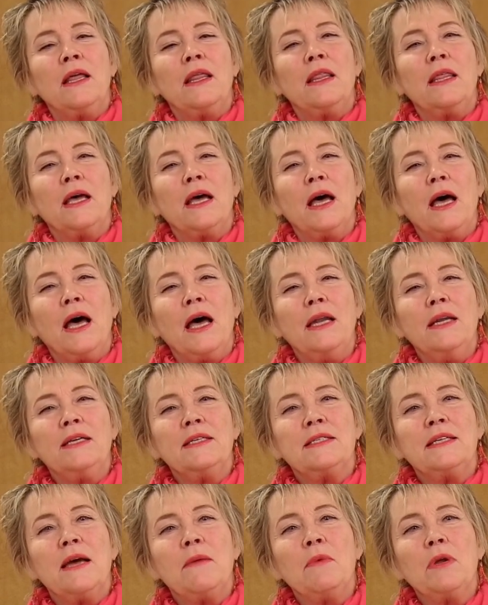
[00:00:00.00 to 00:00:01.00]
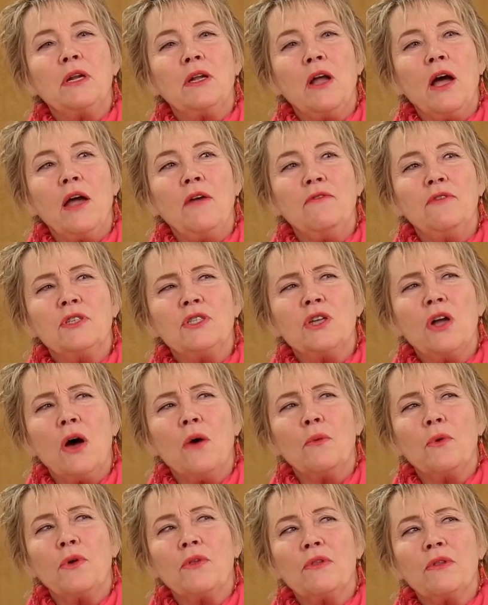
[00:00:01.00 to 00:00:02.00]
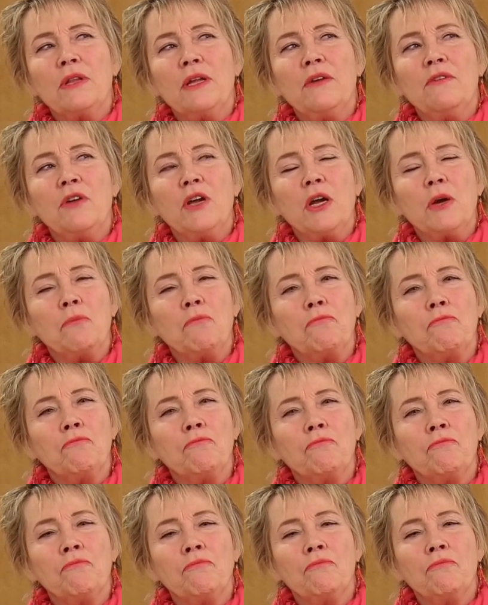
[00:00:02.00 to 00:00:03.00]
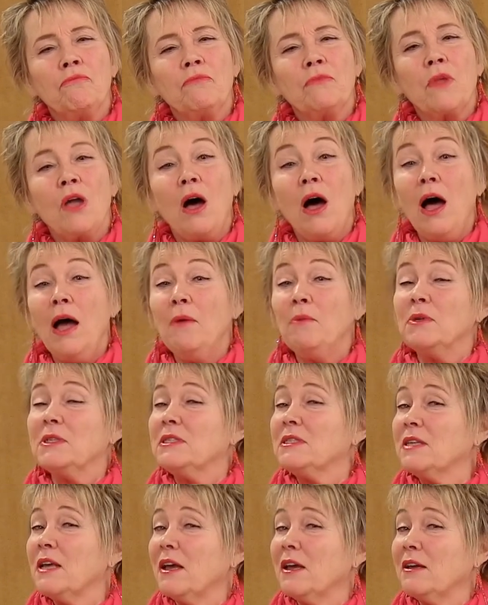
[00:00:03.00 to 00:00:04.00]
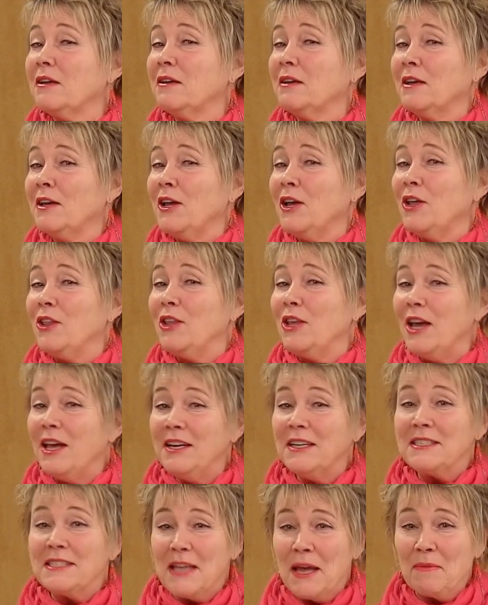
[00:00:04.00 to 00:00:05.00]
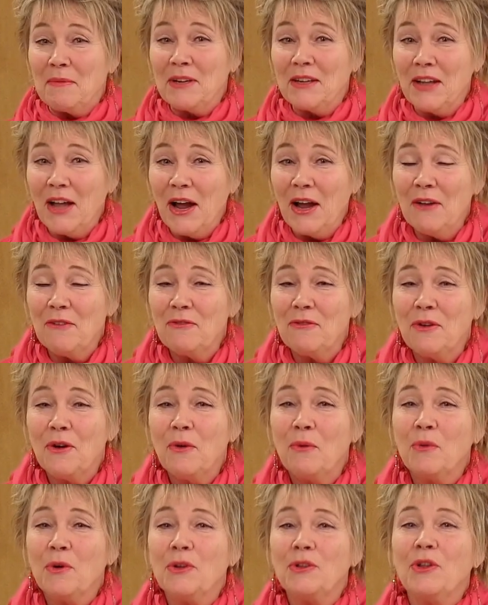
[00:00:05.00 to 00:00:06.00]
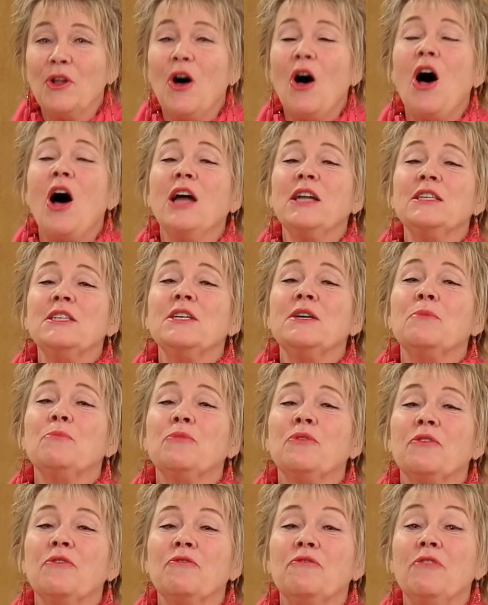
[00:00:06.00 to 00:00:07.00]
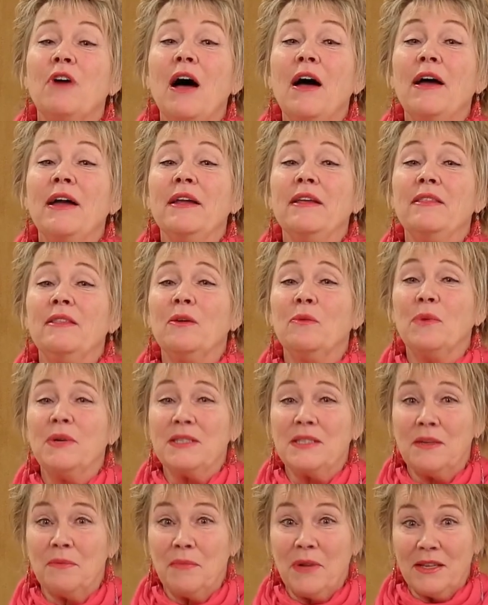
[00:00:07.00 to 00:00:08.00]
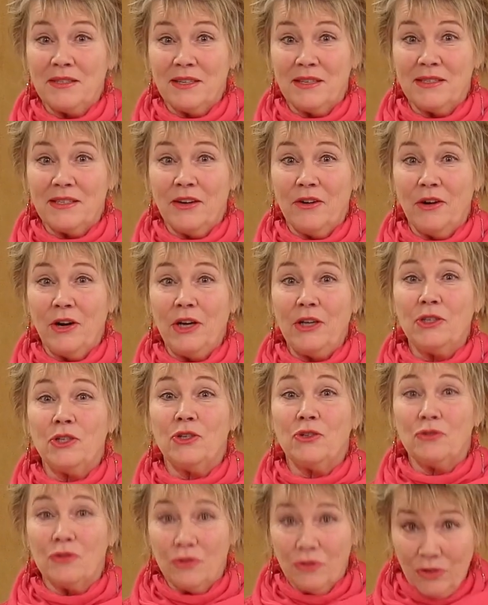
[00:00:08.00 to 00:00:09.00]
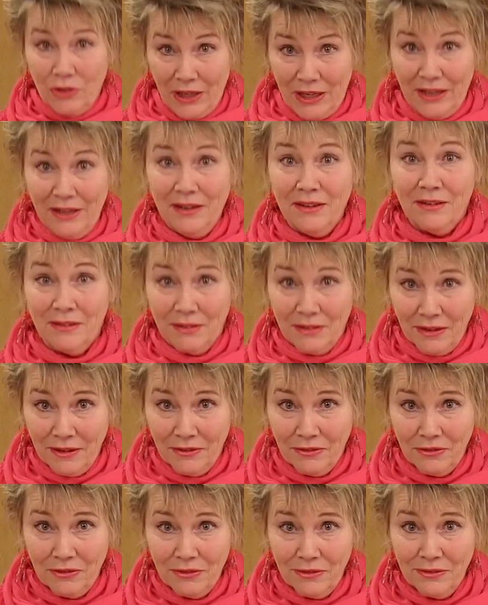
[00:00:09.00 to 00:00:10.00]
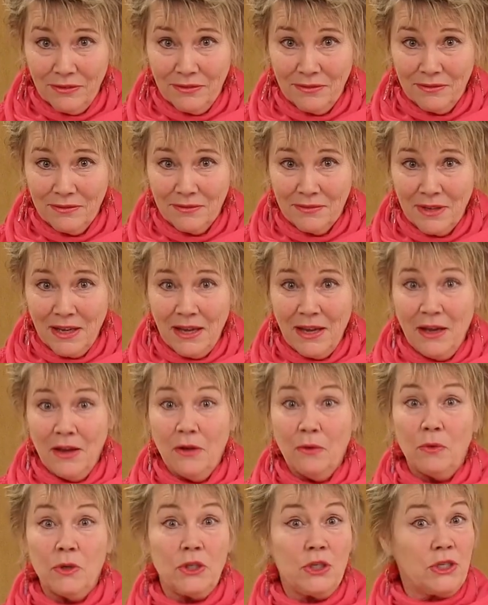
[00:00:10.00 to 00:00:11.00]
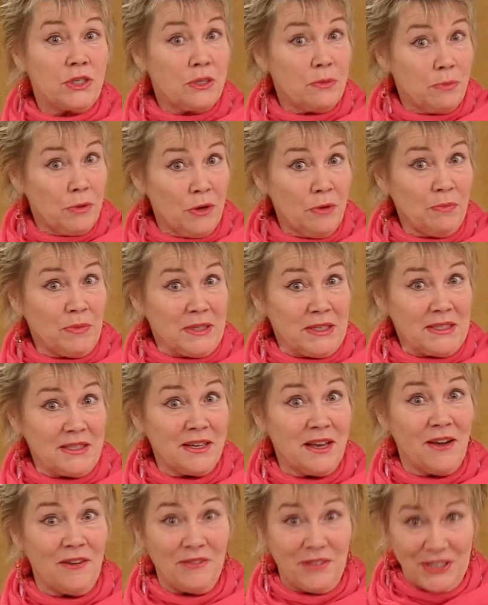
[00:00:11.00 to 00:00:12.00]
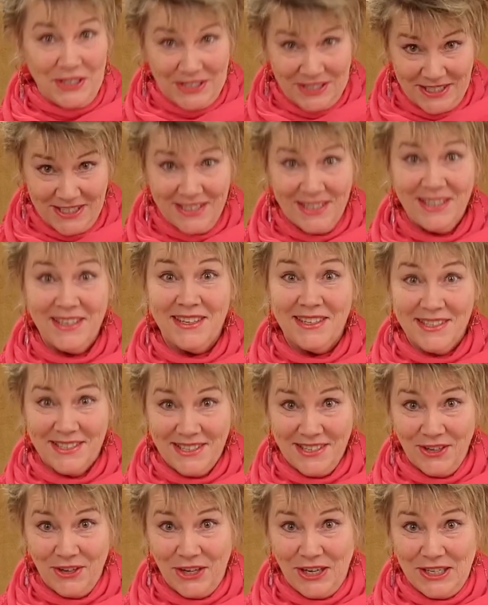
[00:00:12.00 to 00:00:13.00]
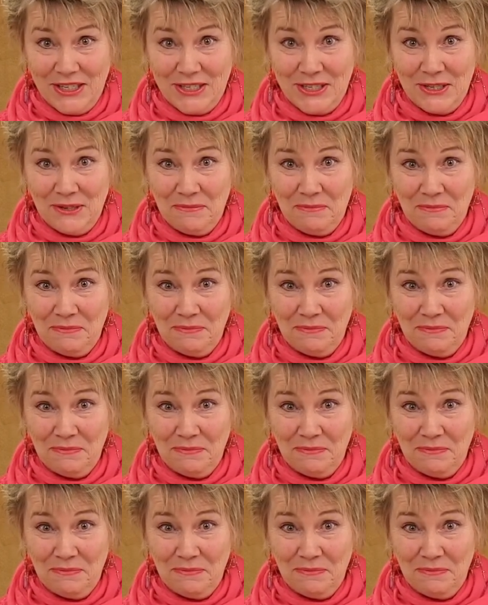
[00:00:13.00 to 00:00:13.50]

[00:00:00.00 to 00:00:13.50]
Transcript: the unexamined life is not worth living. I would say, the unexamined life will not provide the wisdom necessary to truly live, which is the purpose of this series.